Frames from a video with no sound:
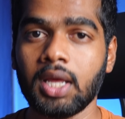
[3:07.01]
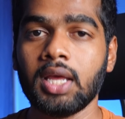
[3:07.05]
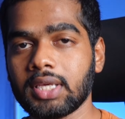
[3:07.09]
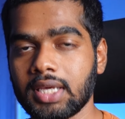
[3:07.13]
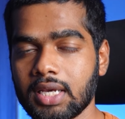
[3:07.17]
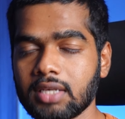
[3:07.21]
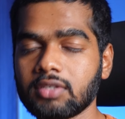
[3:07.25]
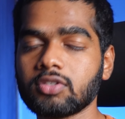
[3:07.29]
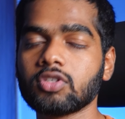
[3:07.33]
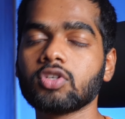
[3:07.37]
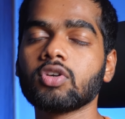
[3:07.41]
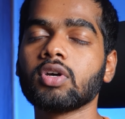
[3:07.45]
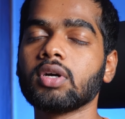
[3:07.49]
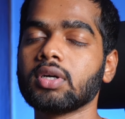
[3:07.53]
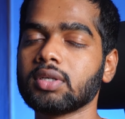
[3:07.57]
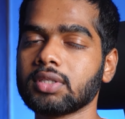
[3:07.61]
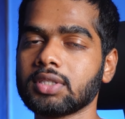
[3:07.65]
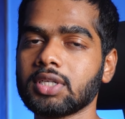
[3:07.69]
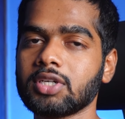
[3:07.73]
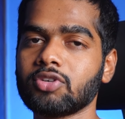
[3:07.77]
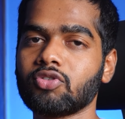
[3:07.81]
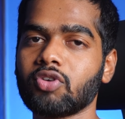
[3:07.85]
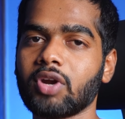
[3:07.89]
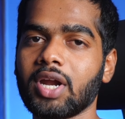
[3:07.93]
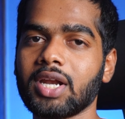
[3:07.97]
Yes, you heard
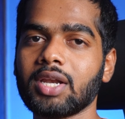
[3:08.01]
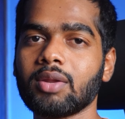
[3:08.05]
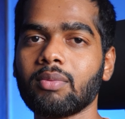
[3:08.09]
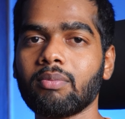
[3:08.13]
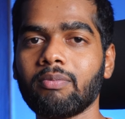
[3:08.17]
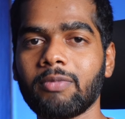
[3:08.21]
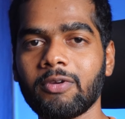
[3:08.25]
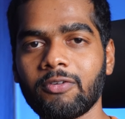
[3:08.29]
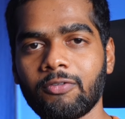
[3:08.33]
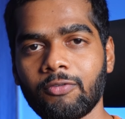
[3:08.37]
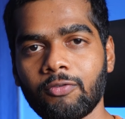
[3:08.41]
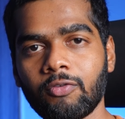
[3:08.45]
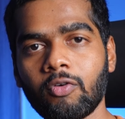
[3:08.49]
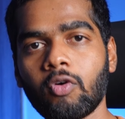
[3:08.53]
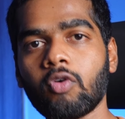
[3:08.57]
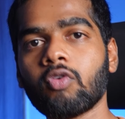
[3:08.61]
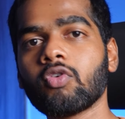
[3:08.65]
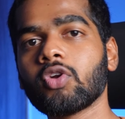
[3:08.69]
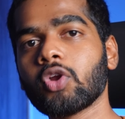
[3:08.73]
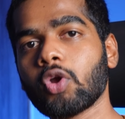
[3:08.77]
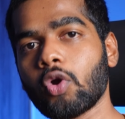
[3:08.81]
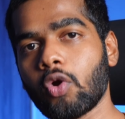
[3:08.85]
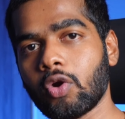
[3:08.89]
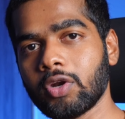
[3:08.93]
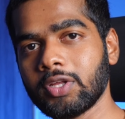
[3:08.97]
that right. Before
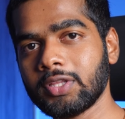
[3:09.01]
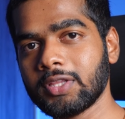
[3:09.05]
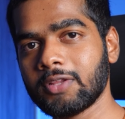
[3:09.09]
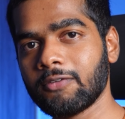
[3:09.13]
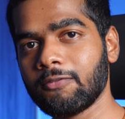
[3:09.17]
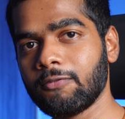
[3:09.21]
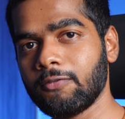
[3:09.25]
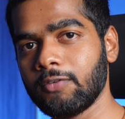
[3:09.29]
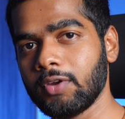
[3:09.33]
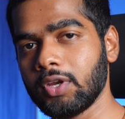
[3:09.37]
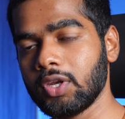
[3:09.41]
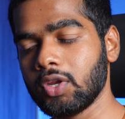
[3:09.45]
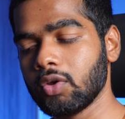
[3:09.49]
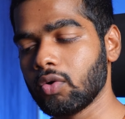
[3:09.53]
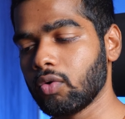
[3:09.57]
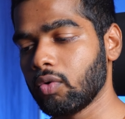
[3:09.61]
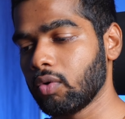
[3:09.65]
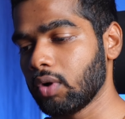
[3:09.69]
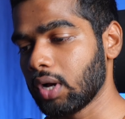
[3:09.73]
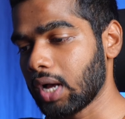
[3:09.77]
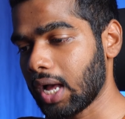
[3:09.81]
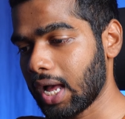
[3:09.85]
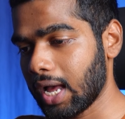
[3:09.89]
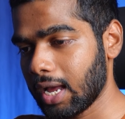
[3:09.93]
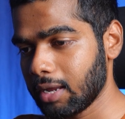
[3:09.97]
recording the
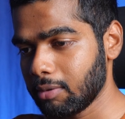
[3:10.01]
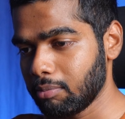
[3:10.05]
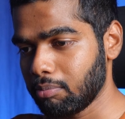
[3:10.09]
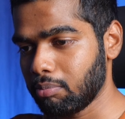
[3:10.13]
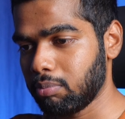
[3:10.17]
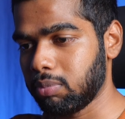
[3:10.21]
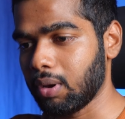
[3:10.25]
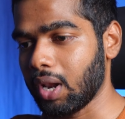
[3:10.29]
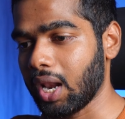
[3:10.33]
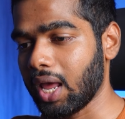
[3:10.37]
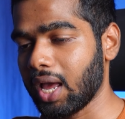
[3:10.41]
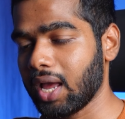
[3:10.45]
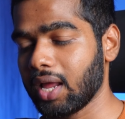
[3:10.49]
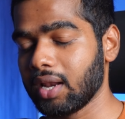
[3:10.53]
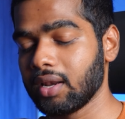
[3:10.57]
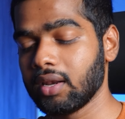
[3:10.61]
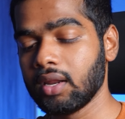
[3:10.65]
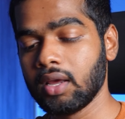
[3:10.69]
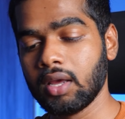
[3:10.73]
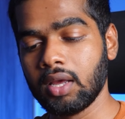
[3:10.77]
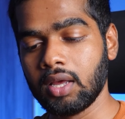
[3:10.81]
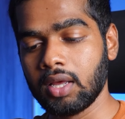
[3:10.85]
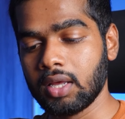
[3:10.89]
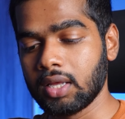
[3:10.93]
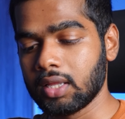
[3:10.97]
video, I plan
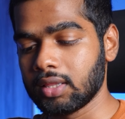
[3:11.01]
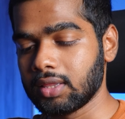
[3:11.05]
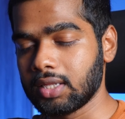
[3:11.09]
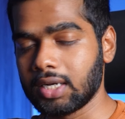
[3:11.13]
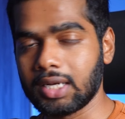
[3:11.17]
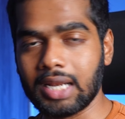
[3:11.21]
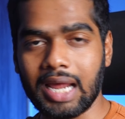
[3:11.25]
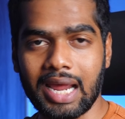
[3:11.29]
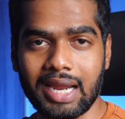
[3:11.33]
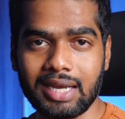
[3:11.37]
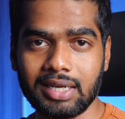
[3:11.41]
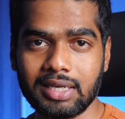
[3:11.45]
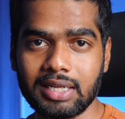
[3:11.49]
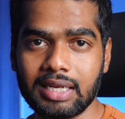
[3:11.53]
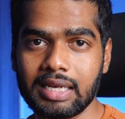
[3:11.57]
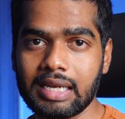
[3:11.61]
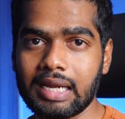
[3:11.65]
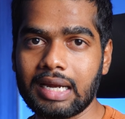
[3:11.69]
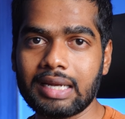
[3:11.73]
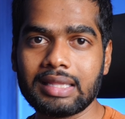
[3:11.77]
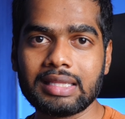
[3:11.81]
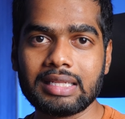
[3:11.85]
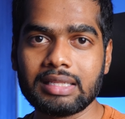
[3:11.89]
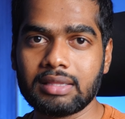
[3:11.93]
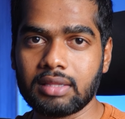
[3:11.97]
the title
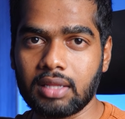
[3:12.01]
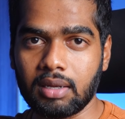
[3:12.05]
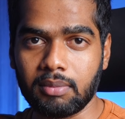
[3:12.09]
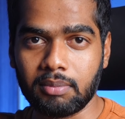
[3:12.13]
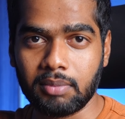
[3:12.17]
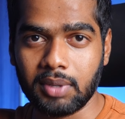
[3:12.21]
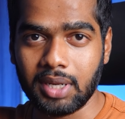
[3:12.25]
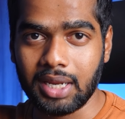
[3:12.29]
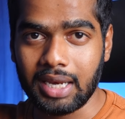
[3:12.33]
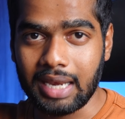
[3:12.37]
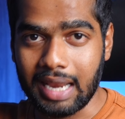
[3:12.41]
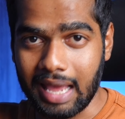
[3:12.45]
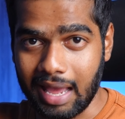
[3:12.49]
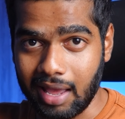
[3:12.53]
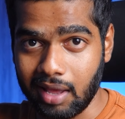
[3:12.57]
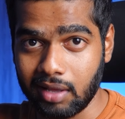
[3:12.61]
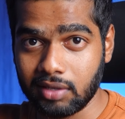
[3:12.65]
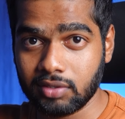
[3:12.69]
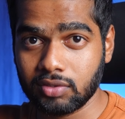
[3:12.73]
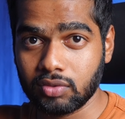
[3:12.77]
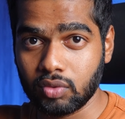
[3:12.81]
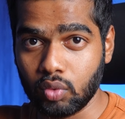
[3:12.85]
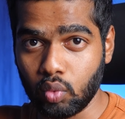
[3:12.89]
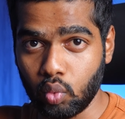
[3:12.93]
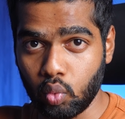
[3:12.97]
and the thumbnail
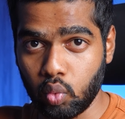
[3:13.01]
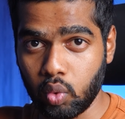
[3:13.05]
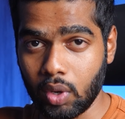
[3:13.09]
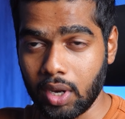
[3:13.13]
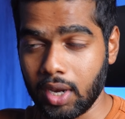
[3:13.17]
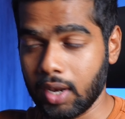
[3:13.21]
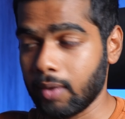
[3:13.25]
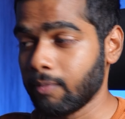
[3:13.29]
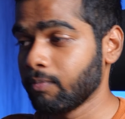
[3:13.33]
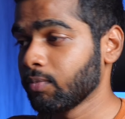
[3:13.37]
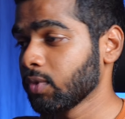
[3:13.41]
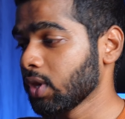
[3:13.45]
as well.